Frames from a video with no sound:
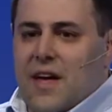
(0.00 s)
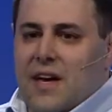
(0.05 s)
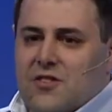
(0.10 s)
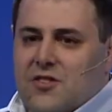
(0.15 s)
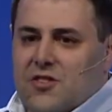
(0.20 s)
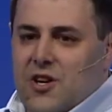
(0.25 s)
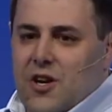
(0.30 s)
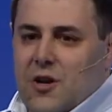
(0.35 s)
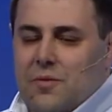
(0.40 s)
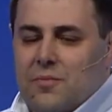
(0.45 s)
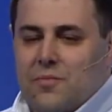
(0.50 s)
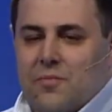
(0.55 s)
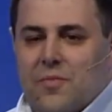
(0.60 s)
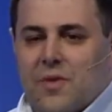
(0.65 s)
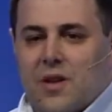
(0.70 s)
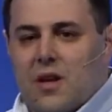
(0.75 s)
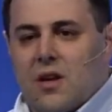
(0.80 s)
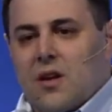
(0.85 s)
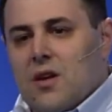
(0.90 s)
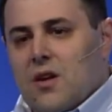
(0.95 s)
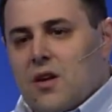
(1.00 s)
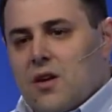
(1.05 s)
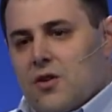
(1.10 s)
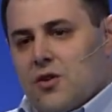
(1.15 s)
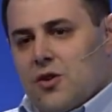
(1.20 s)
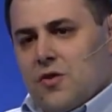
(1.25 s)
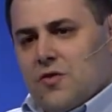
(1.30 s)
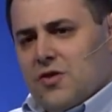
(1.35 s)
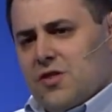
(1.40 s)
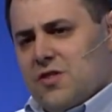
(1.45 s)
Thanks, Joe.
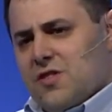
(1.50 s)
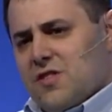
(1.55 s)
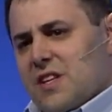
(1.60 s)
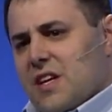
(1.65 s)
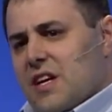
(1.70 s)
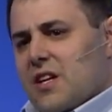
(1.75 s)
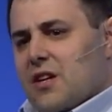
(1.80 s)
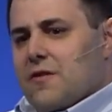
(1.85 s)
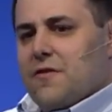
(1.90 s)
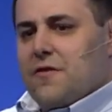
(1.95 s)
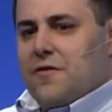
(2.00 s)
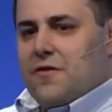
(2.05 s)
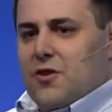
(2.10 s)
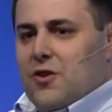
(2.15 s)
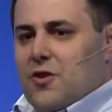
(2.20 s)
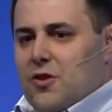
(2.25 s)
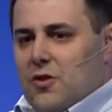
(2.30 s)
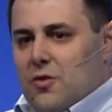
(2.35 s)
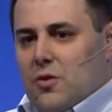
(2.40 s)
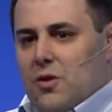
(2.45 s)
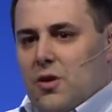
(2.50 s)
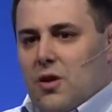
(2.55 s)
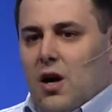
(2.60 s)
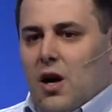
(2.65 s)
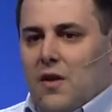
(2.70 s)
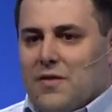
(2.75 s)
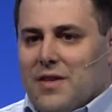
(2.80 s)
You've just seen a few